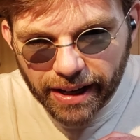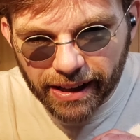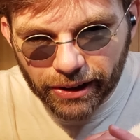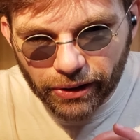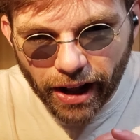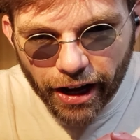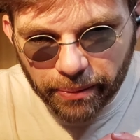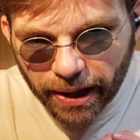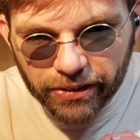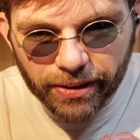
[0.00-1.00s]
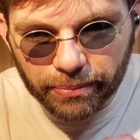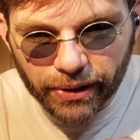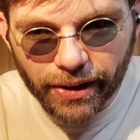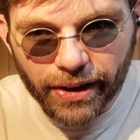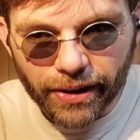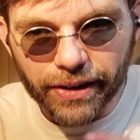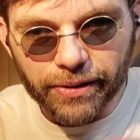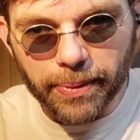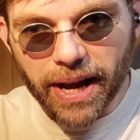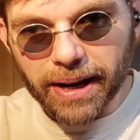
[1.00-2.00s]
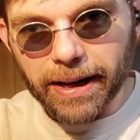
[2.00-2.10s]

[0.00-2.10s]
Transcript: a little Autobot symbol on his back.